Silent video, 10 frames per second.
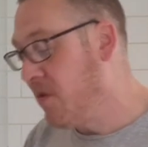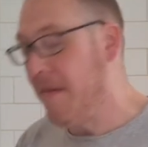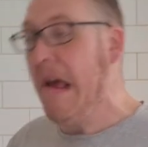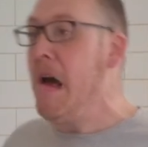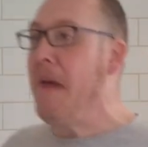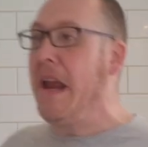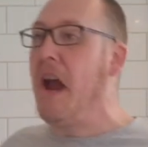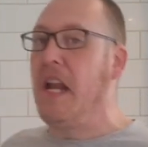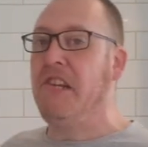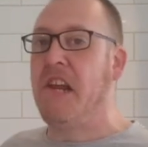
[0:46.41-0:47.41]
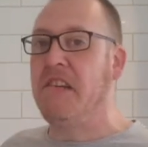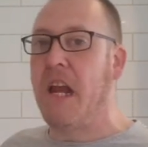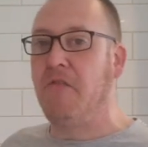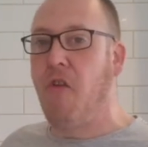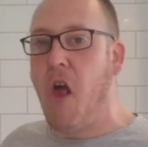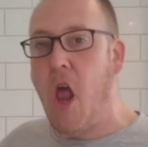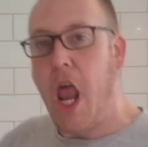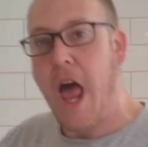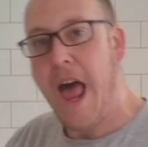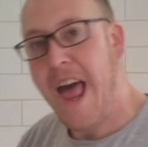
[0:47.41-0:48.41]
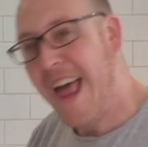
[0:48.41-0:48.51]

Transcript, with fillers: She went, oh, we ain't got any shithouse roll.